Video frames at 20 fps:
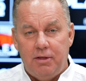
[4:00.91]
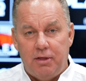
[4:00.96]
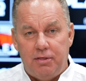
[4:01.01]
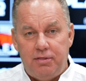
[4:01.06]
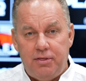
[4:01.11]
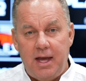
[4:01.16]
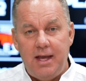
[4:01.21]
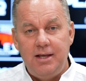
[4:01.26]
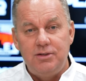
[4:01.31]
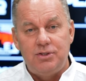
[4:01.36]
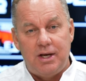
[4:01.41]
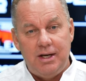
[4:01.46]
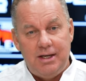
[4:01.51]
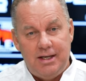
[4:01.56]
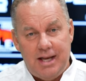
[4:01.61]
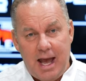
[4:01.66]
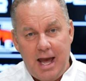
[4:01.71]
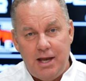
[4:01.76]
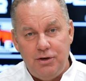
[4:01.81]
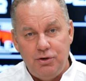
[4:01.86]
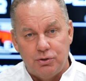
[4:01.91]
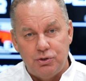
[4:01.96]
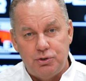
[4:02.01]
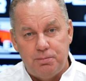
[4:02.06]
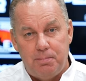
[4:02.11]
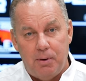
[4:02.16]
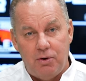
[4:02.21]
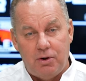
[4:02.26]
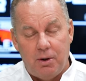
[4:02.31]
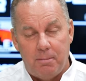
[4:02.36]
the things that Daniel
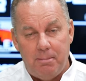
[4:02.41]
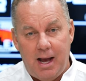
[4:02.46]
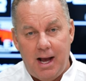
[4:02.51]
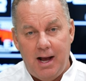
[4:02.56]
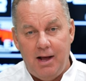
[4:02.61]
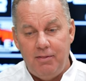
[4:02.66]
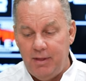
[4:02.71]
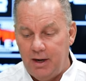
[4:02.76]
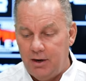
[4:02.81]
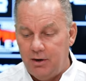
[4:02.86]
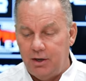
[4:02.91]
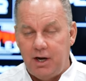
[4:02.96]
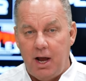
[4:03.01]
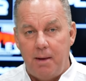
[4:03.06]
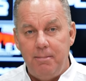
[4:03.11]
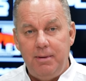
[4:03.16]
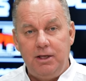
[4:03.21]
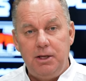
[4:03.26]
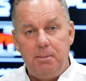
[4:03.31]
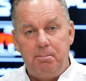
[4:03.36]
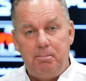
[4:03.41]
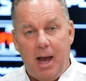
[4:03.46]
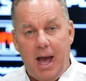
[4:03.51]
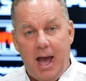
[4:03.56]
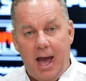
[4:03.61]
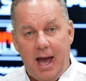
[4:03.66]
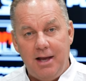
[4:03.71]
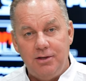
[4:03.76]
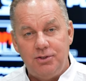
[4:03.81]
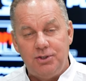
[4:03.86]
spoke about that are coming to
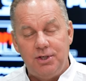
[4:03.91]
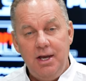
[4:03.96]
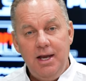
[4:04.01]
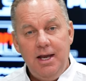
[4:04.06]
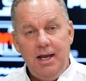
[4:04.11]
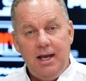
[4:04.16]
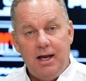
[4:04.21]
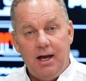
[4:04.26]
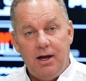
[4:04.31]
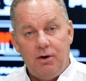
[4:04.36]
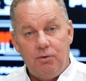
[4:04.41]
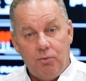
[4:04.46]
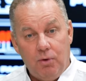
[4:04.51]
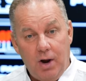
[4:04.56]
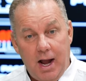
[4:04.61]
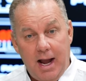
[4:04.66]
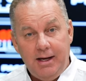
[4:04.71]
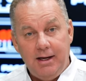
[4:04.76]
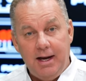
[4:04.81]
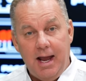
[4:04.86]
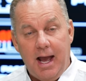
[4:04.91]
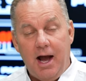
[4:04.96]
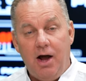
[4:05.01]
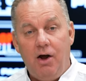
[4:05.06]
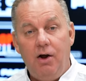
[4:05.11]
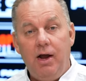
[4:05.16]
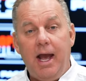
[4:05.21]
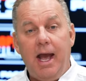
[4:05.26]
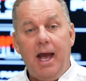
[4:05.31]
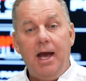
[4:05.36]
pass uh, right
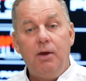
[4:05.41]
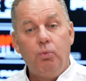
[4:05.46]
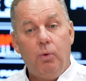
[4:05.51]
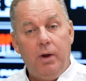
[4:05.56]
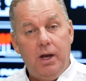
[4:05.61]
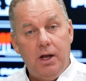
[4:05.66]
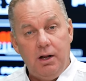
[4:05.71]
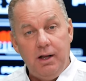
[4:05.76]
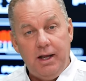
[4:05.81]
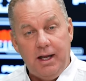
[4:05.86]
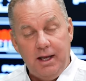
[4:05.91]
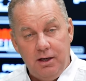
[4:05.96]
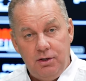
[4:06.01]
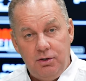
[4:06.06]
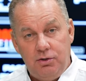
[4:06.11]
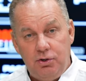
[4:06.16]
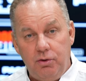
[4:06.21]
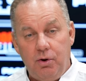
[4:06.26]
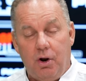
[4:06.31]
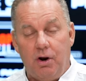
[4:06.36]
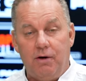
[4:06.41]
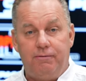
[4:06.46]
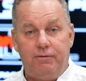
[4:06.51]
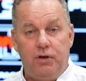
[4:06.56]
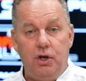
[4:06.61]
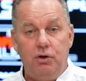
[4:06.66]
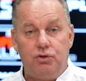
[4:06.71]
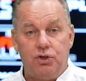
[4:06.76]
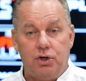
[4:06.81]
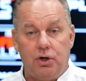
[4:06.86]
now and will into our
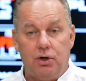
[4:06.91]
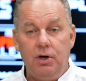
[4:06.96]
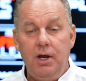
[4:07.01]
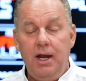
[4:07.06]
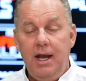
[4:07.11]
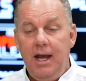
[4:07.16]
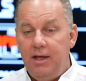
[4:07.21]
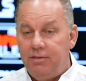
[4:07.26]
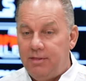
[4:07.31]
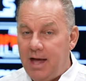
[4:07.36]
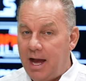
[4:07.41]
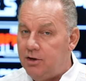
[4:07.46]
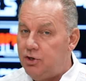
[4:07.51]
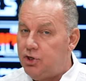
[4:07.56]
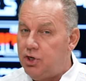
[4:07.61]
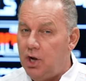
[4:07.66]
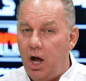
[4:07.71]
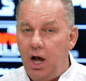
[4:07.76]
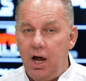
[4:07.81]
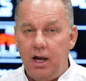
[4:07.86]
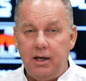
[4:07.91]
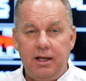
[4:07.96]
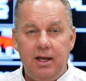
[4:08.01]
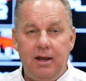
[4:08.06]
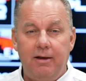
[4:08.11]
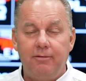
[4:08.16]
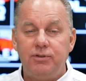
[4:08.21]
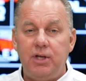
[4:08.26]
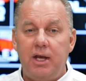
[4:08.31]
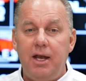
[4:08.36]
future that John
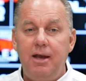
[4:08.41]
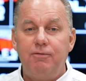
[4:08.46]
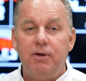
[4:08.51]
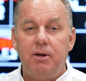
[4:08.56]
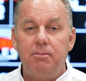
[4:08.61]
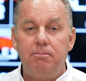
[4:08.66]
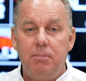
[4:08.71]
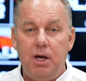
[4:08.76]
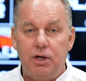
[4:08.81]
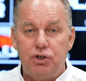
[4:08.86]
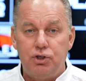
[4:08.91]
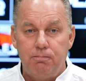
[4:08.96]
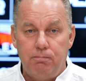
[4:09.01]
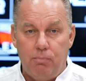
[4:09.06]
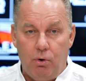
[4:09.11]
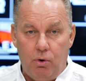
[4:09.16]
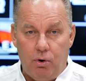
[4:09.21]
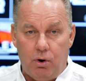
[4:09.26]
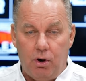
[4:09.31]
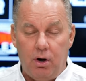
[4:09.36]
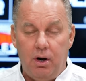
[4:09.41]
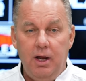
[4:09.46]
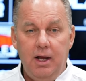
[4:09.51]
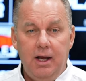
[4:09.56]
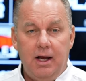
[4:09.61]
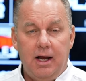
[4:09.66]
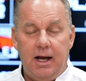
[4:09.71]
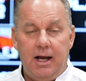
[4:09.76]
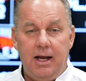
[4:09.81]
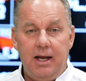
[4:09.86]
gives even much more
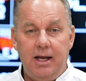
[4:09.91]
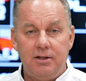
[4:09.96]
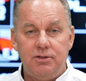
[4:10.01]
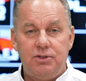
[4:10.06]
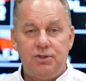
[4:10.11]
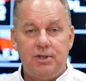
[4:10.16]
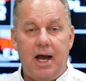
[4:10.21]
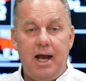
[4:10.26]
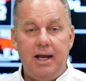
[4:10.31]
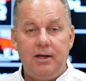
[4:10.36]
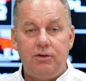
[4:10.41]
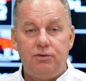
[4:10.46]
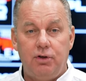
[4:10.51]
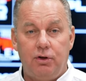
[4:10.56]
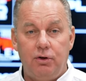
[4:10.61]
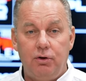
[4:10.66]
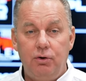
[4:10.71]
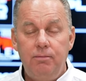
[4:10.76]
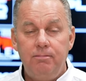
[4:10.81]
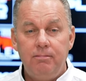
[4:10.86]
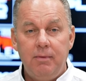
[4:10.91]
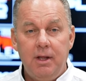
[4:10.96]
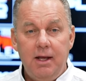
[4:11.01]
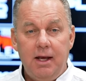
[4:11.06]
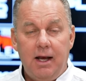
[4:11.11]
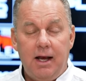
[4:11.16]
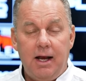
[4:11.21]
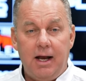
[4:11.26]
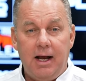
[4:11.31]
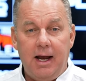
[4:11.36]
uh, insight to.
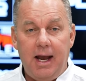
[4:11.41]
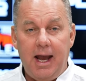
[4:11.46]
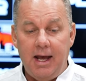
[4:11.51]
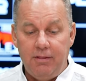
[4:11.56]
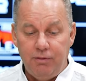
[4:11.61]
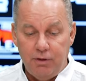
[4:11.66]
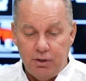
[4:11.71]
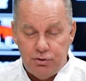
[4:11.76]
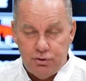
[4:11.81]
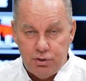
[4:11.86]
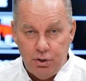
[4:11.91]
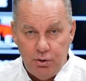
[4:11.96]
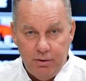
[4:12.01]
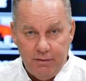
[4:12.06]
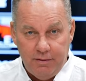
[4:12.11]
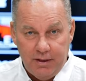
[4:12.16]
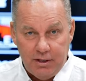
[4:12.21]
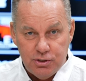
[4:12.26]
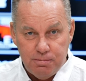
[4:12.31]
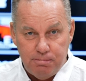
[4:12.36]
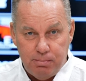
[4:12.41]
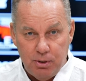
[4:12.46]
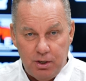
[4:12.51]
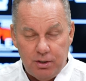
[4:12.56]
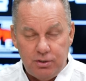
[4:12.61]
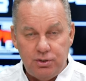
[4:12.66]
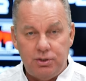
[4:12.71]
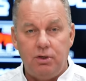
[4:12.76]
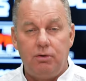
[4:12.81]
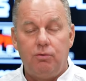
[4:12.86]
Uh, and the two of these
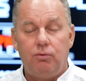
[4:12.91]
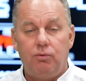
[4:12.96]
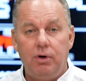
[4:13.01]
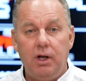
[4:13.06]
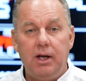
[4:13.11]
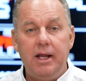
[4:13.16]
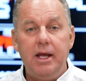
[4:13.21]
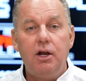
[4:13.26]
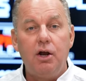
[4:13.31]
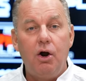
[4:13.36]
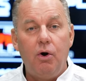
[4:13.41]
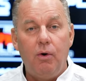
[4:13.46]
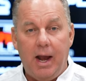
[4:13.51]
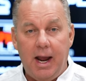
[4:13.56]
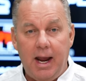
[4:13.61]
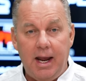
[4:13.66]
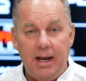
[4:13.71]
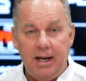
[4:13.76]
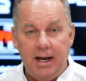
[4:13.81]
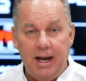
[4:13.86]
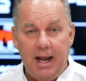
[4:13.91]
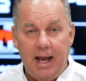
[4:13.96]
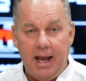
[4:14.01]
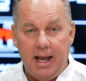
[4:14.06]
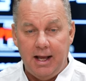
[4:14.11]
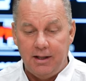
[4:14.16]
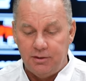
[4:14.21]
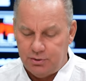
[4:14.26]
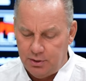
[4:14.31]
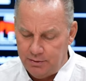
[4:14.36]
books really go hand in
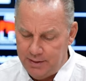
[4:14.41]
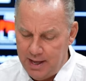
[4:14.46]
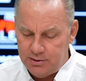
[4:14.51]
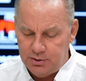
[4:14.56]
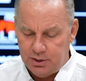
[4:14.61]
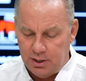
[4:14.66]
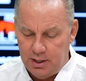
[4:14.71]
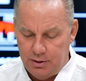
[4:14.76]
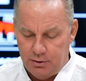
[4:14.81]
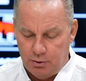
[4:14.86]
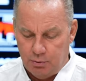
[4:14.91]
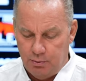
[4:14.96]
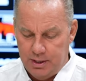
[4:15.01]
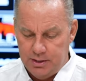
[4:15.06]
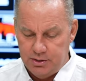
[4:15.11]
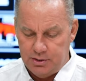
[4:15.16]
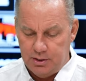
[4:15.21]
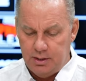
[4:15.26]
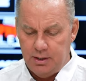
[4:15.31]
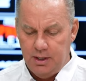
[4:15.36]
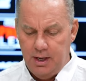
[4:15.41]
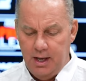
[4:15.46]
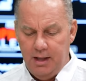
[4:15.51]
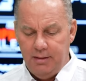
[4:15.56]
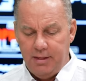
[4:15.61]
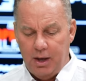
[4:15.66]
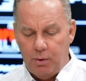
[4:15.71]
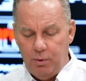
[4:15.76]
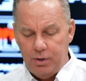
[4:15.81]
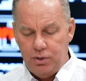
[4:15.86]
hand. So that's another reason
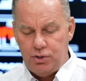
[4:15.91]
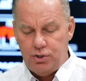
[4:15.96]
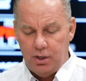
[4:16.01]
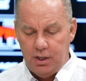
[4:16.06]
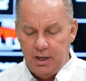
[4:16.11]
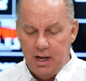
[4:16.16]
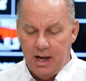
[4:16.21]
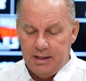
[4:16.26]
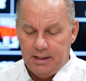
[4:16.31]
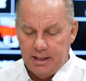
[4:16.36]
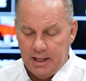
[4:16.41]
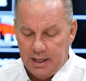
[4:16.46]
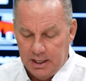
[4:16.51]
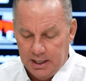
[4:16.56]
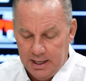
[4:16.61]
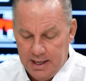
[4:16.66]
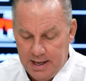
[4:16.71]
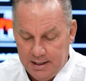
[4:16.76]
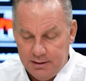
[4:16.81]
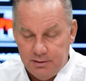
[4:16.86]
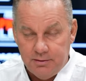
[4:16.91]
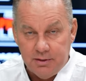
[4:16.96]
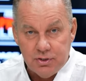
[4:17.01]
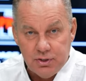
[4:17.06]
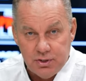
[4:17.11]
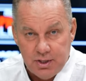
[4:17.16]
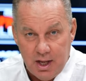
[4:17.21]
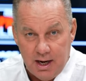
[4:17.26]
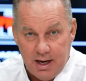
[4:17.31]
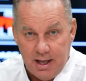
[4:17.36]
that we should not neglect the
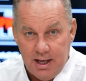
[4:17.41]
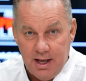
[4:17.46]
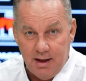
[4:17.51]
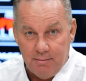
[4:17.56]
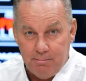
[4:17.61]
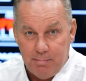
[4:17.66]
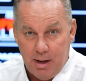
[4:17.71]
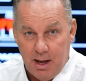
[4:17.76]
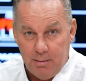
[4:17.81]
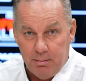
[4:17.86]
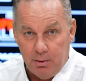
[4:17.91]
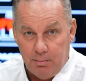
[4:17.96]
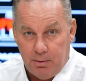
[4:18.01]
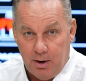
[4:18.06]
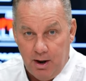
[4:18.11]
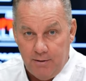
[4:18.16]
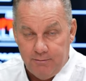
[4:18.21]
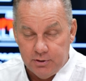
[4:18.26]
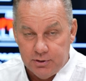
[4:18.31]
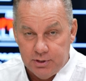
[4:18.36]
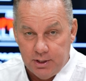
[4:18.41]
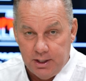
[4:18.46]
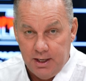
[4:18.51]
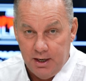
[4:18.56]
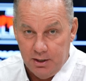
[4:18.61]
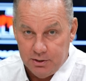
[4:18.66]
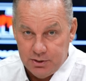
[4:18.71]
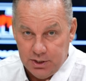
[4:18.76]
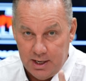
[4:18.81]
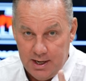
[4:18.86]
study of Bible prophecy.
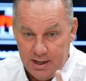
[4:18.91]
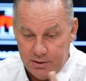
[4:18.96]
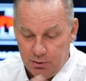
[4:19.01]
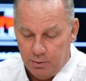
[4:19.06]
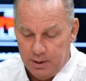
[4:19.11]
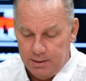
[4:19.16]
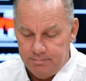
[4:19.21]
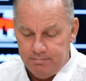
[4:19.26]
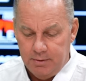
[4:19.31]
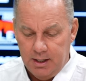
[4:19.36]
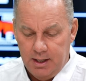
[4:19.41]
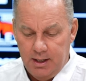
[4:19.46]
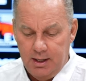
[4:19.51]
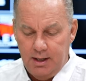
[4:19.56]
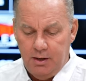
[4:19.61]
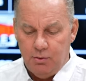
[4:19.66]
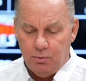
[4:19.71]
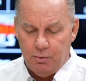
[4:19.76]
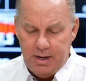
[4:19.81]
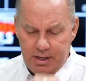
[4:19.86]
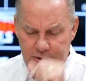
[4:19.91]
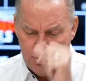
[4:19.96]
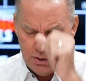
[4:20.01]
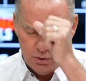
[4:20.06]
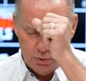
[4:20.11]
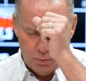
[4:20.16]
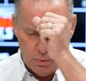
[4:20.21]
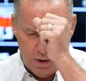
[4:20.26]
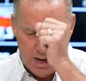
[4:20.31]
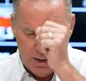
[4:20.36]
Here's another one
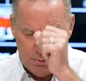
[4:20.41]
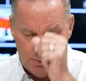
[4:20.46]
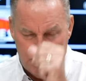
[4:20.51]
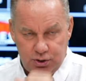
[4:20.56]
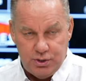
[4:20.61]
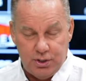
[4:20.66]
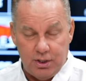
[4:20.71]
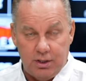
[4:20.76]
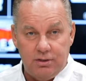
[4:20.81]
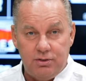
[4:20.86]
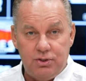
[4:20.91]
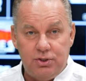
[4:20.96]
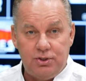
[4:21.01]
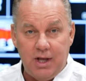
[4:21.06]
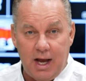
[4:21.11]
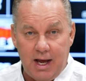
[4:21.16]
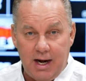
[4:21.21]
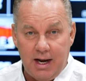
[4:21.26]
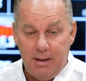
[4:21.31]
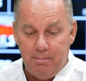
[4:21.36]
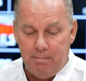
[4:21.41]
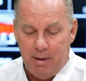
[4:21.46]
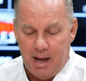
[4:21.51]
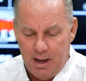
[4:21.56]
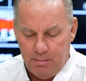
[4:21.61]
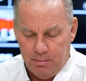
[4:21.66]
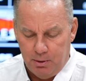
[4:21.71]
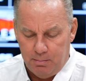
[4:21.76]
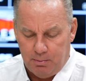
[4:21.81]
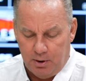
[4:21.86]
reasons why we should study
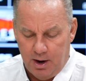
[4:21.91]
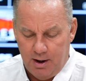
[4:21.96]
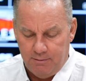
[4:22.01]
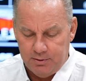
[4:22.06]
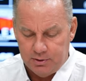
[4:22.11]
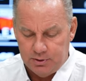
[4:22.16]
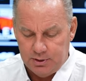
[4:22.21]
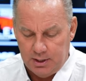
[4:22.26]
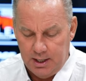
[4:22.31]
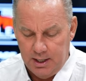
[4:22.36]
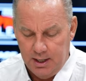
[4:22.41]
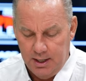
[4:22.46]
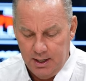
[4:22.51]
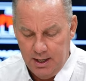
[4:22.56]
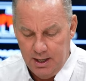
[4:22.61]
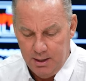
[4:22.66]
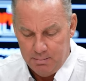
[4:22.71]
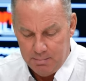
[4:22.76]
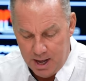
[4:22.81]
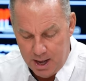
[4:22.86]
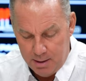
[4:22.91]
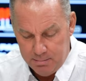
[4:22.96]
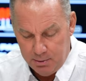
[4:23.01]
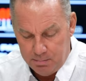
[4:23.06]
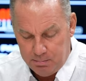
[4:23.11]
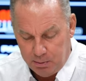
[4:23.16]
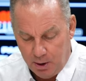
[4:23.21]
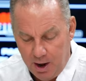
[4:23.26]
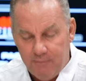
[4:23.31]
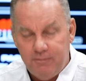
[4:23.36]
Bible prophecy. Bible
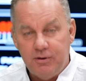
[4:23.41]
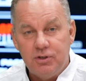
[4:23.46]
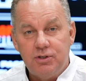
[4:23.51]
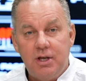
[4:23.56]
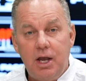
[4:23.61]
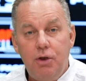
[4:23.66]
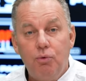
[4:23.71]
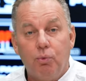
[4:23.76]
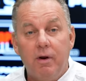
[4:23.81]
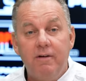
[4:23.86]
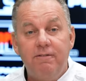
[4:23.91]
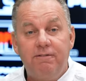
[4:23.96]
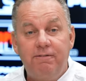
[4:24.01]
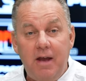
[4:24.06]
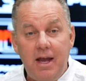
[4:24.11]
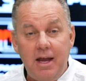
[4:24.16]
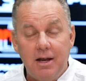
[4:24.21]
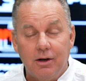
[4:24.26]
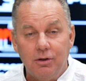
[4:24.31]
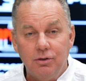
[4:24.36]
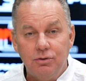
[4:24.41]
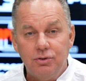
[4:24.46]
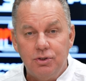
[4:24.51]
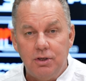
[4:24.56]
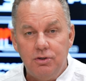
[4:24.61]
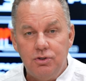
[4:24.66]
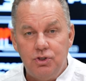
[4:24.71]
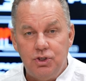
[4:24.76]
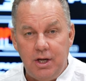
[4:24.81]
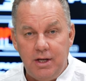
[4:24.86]
prophecy reveals
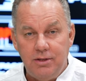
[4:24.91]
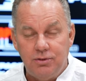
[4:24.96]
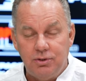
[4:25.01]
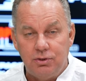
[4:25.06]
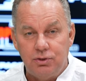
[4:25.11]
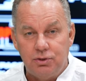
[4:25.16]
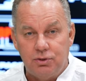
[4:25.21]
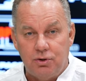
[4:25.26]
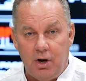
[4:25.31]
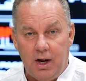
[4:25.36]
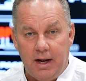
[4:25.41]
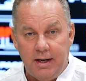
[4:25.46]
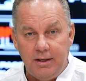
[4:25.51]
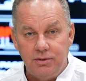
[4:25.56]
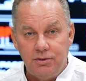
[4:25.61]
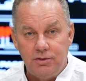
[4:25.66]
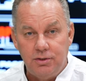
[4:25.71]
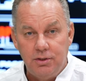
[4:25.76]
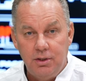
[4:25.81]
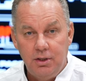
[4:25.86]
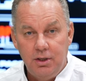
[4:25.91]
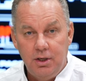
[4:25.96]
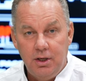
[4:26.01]
Jesus Christ